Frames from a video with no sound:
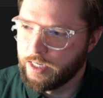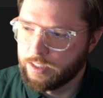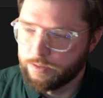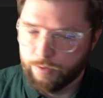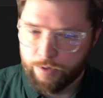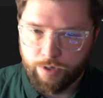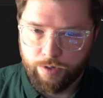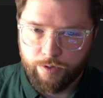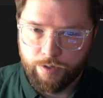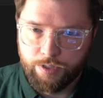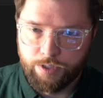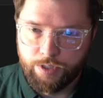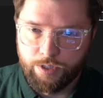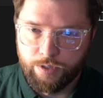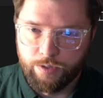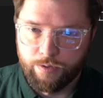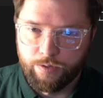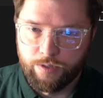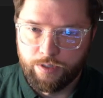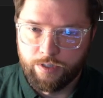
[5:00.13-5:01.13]
we're going
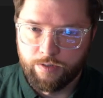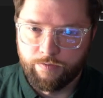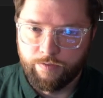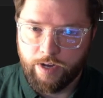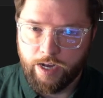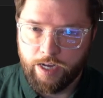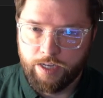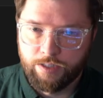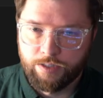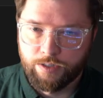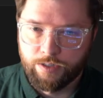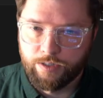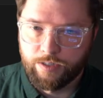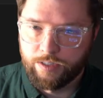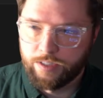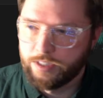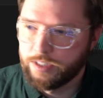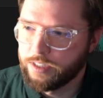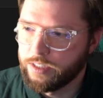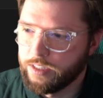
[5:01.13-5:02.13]
to
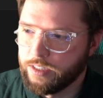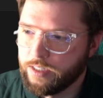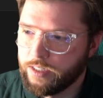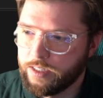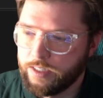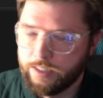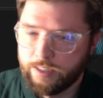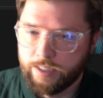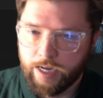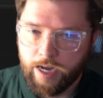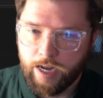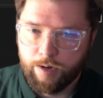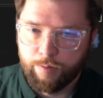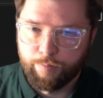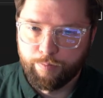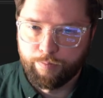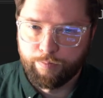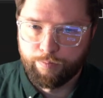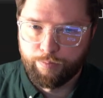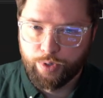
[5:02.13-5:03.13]
divisors dot
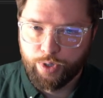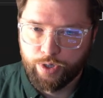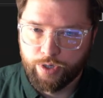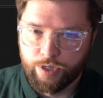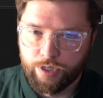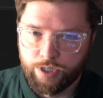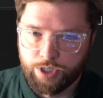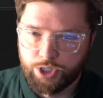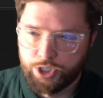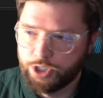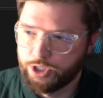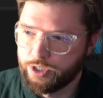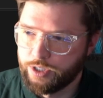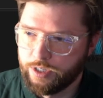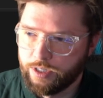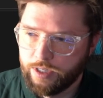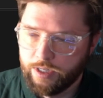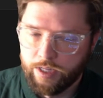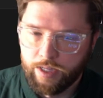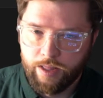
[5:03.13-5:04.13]
push
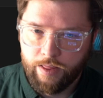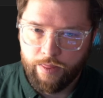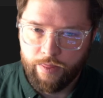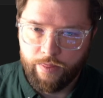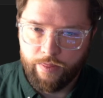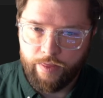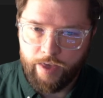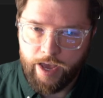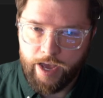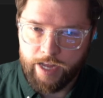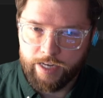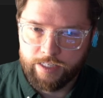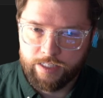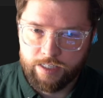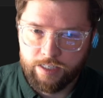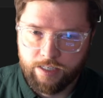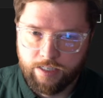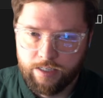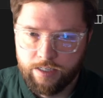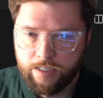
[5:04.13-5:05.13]

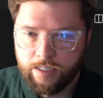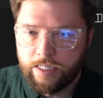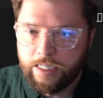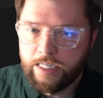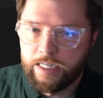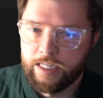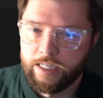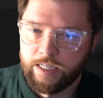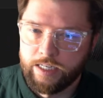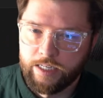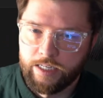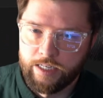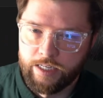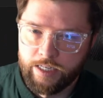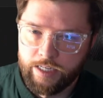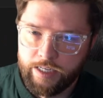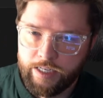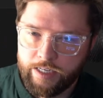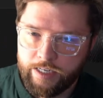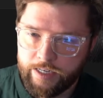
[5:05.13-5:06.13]
that
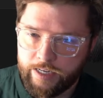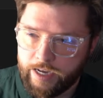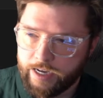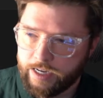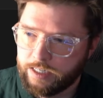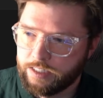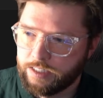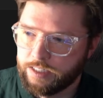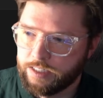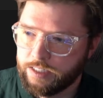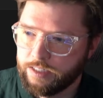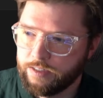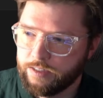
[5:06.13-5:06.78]
index.